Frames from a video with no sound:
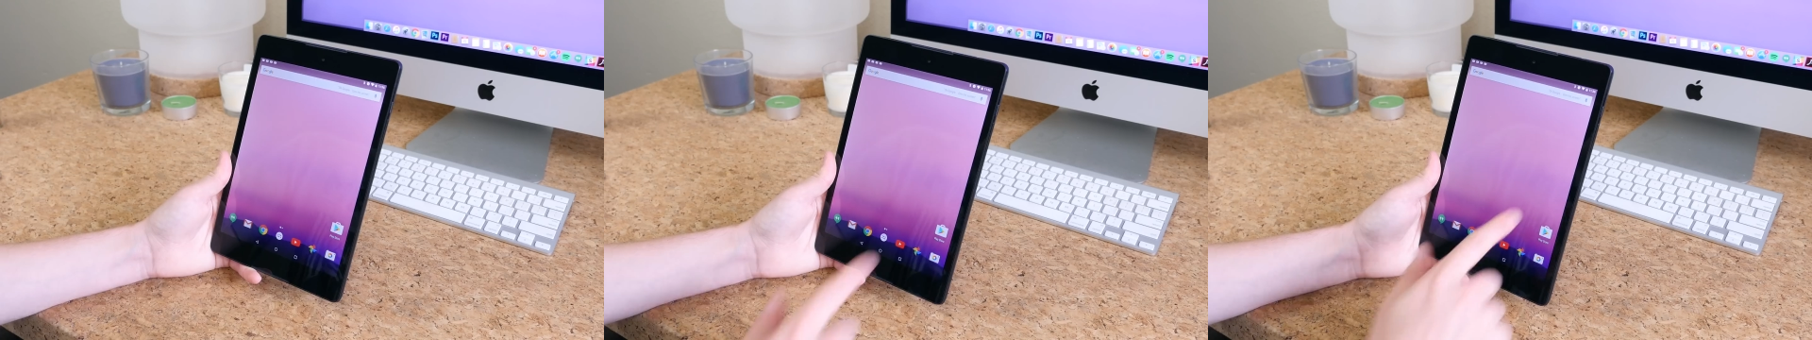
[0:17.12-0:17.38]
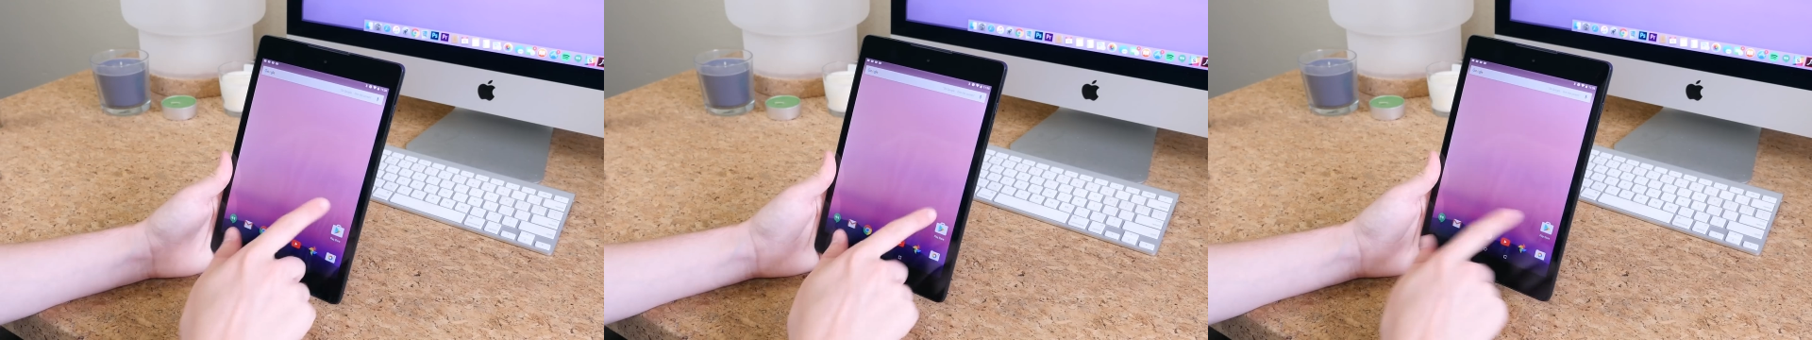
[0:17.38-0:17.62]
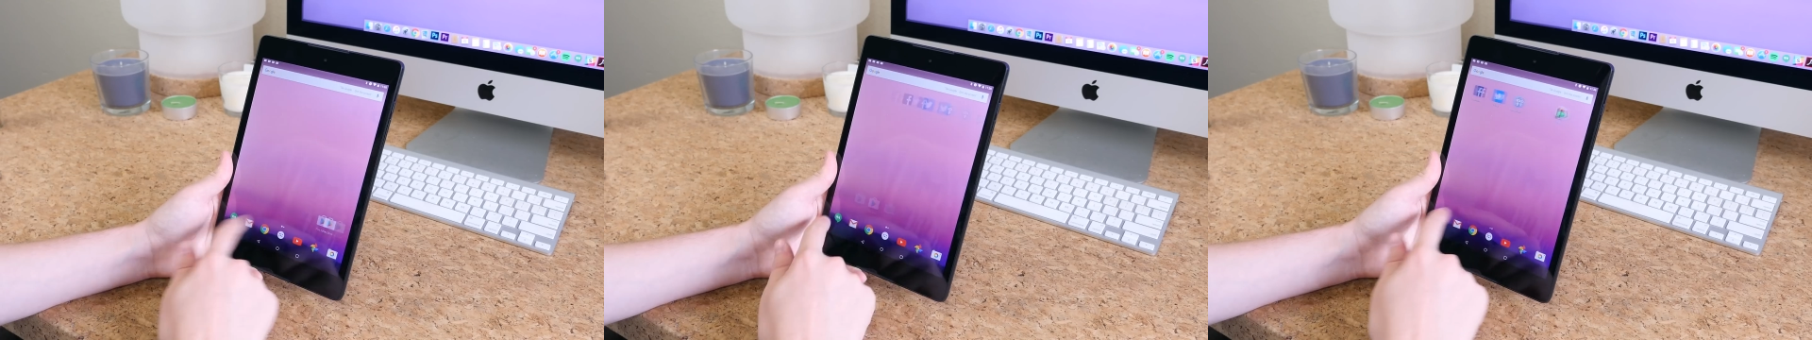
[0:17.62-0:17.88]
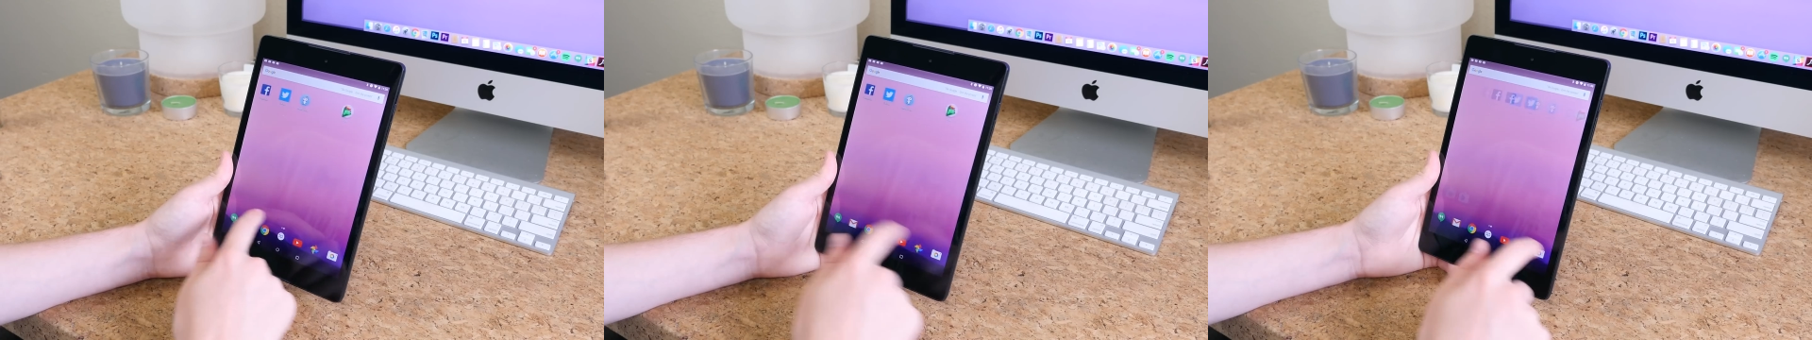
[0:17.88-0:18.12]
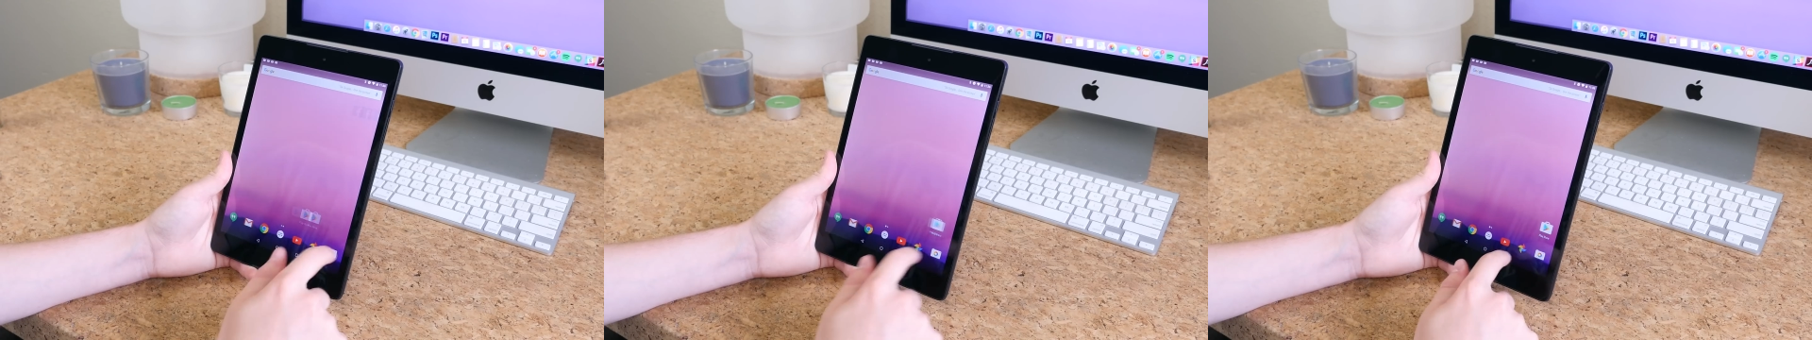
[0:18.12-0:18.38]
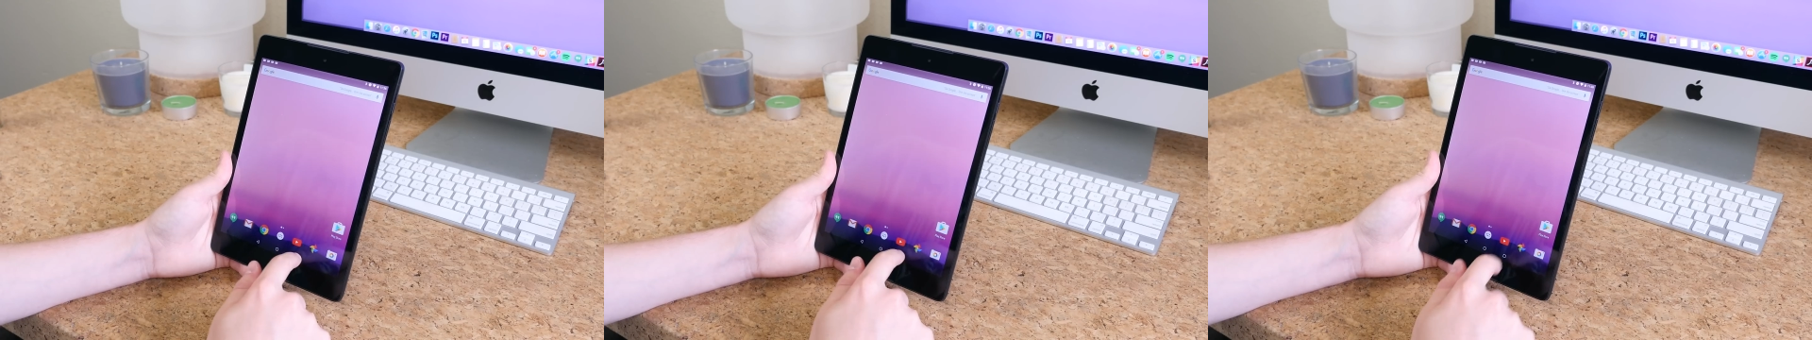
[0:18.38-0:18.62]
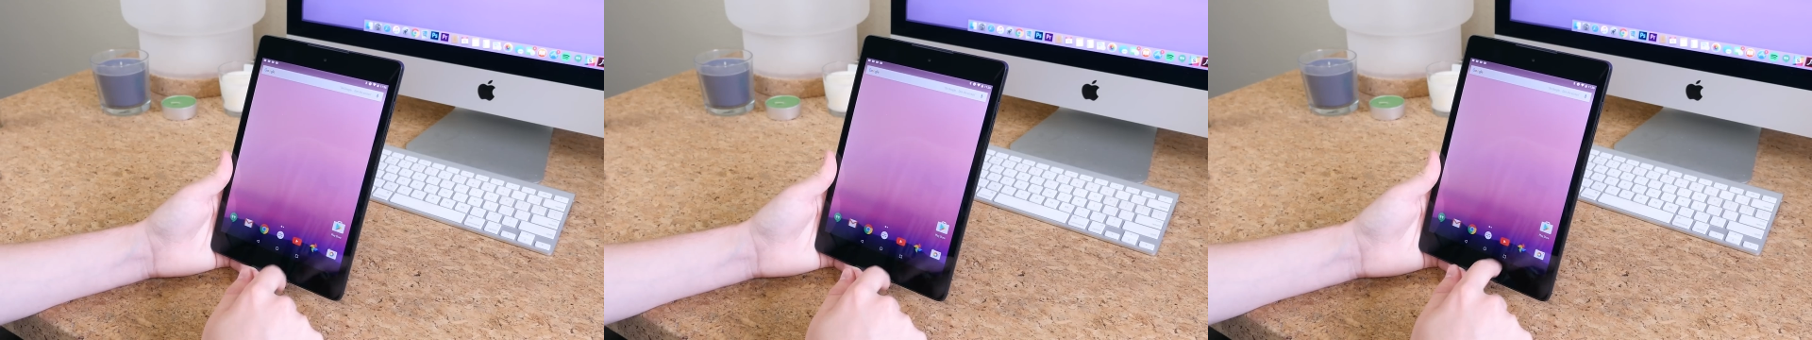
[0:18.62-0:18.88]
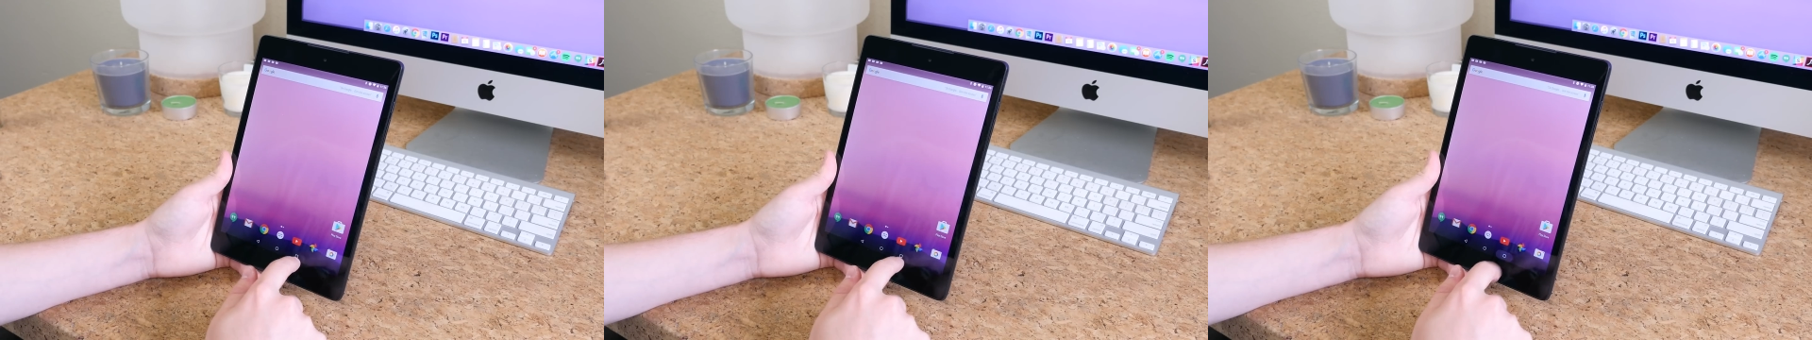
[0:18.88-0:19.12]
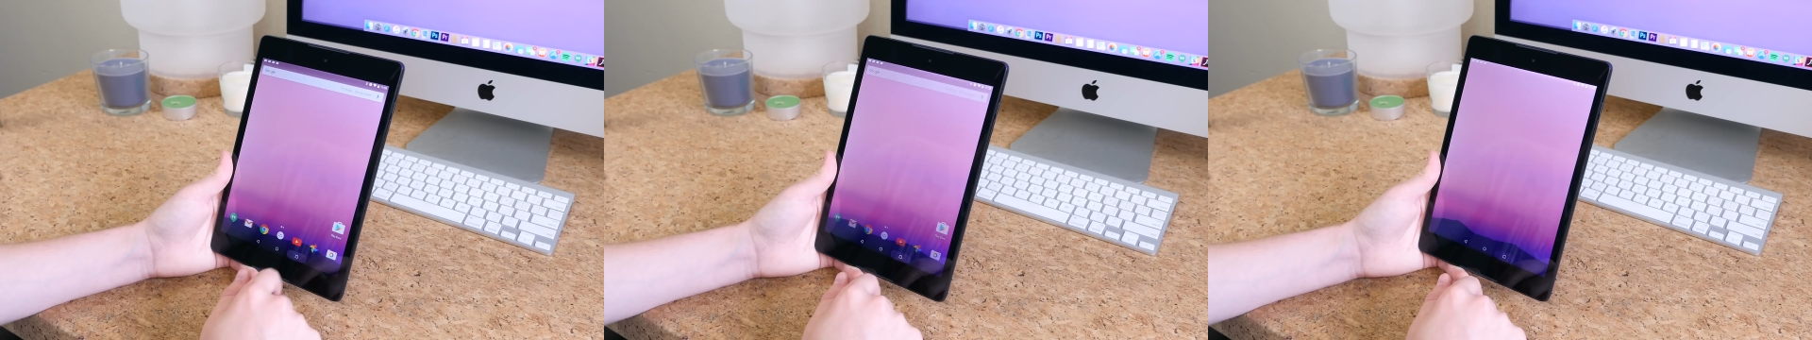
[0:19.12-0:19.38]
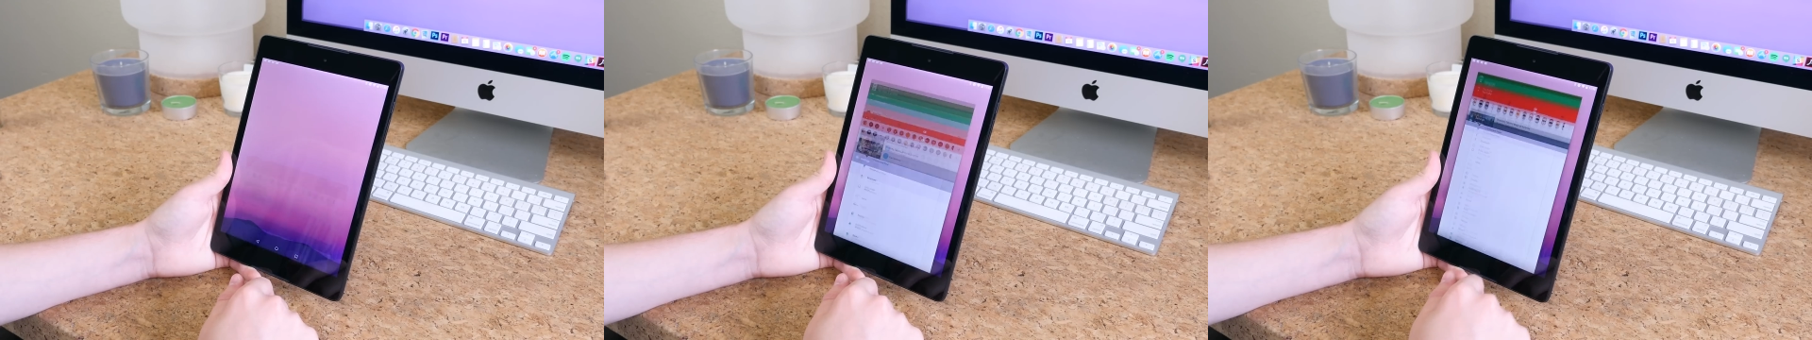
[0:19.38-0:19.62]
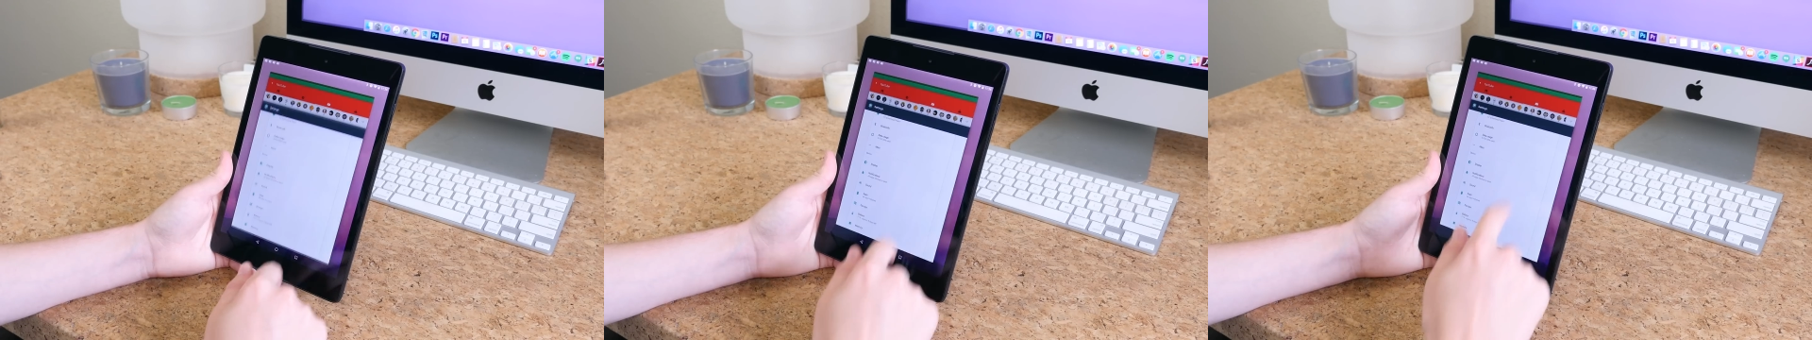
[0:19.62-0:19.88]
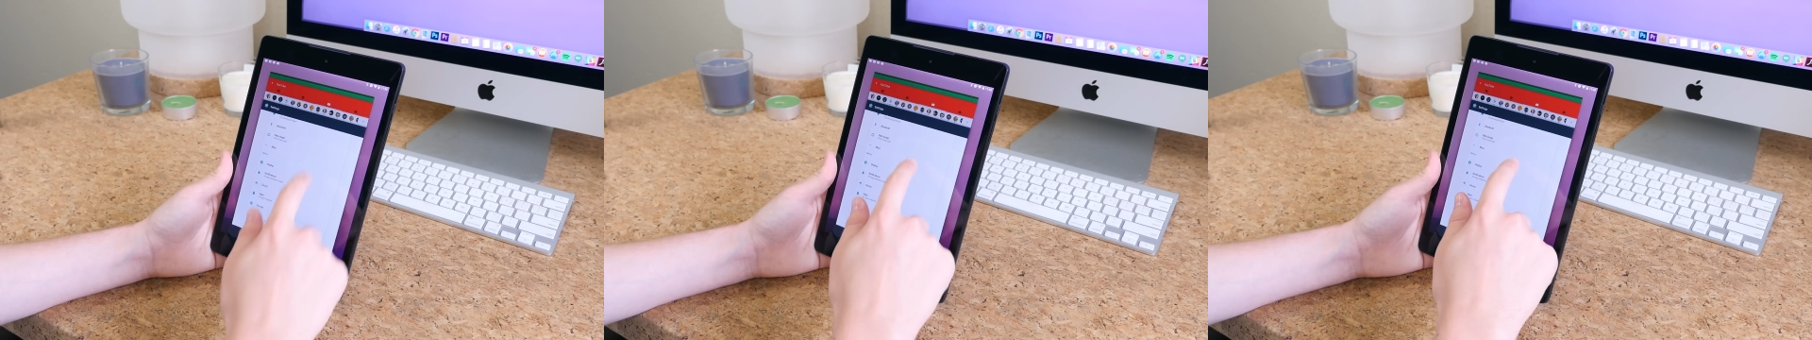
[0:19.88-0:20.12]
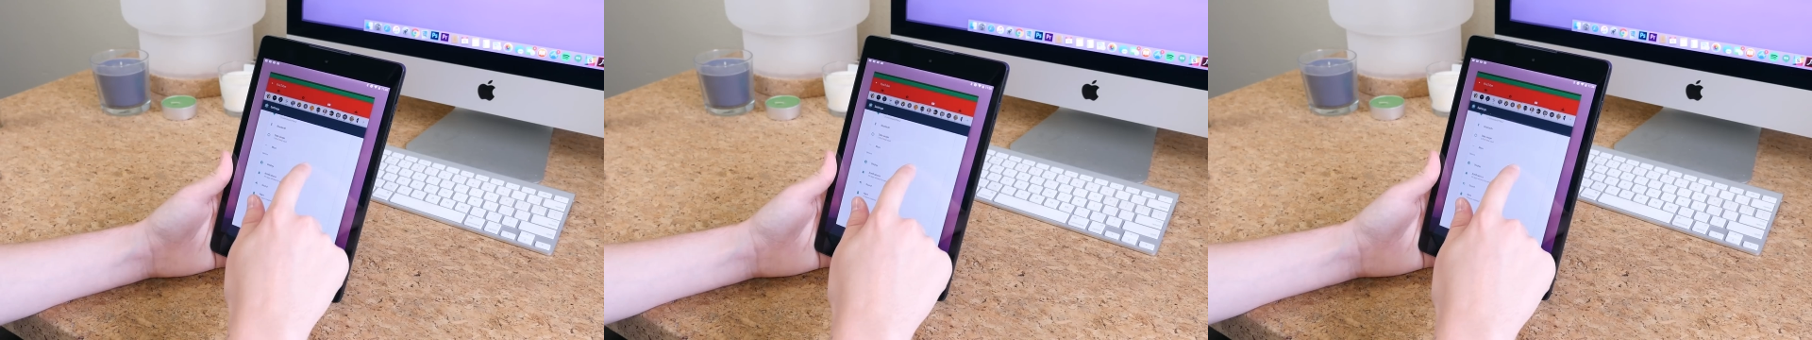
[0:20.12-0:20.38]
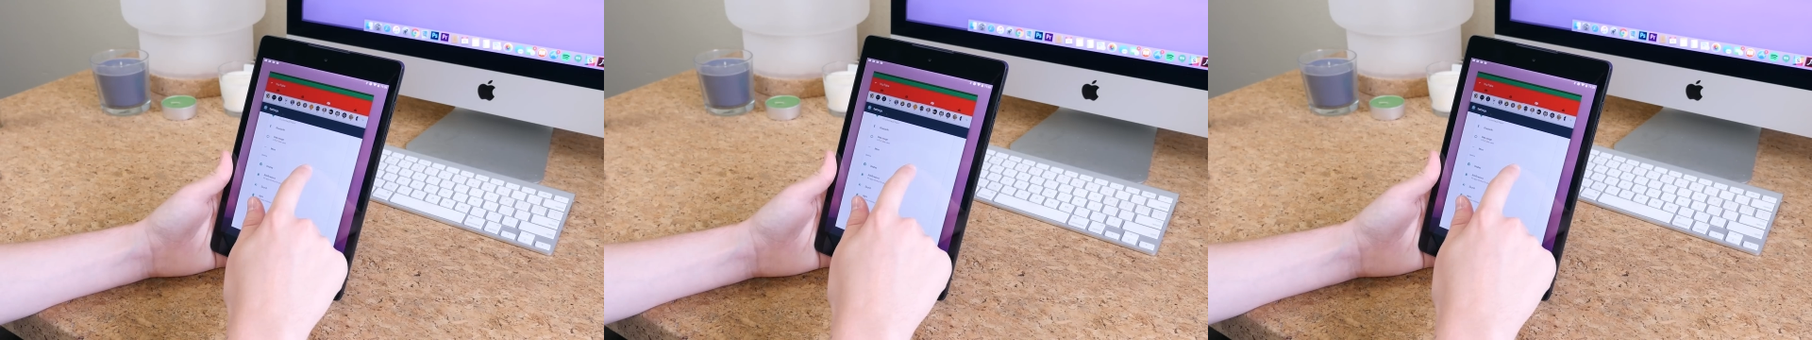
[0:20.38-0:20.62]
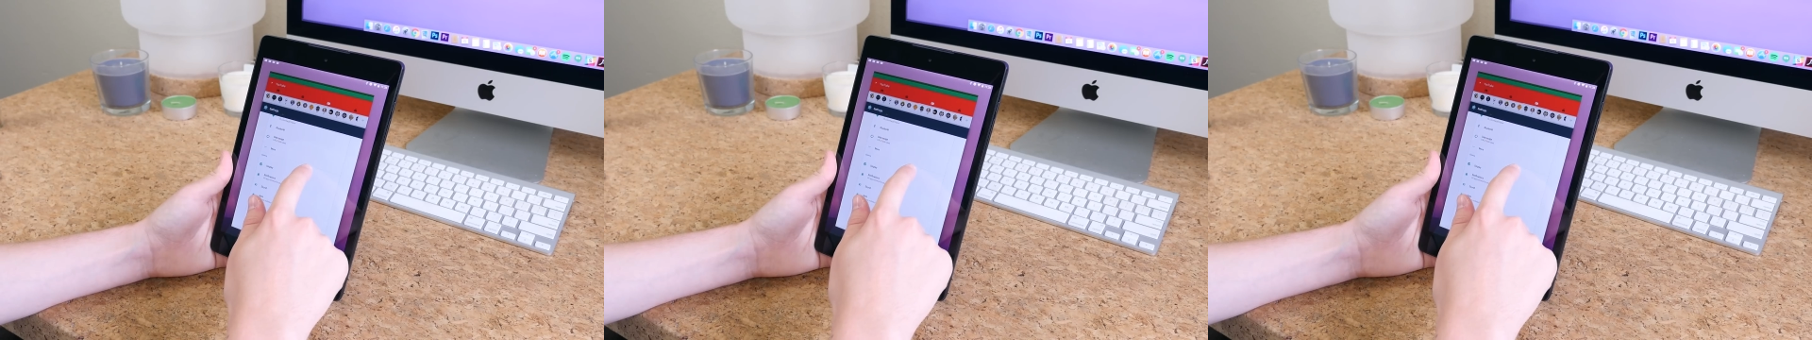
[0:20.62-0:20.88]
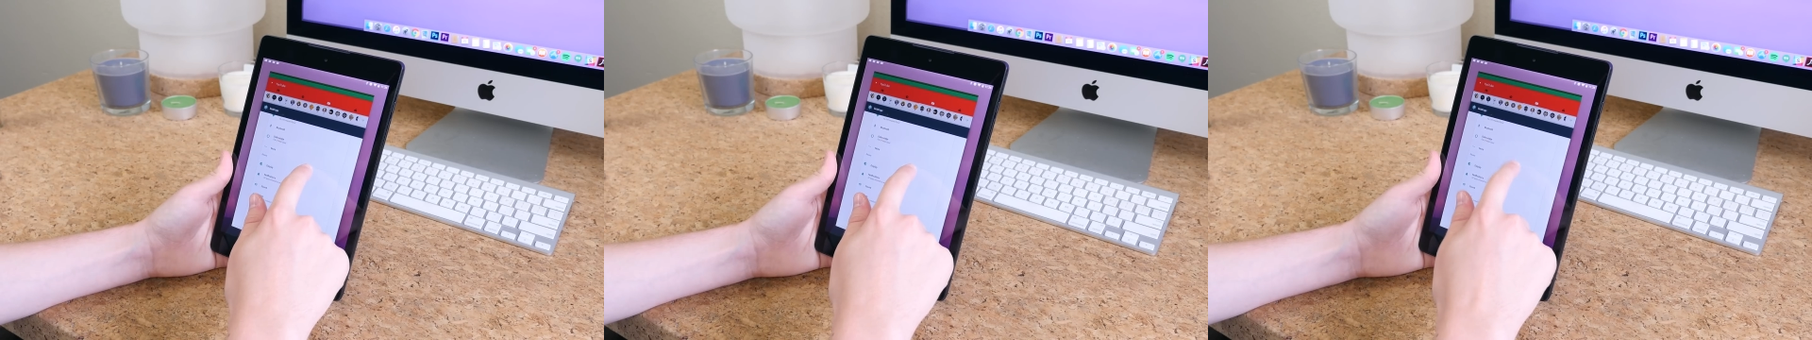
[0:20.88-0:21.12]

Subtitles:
(no speaker visible)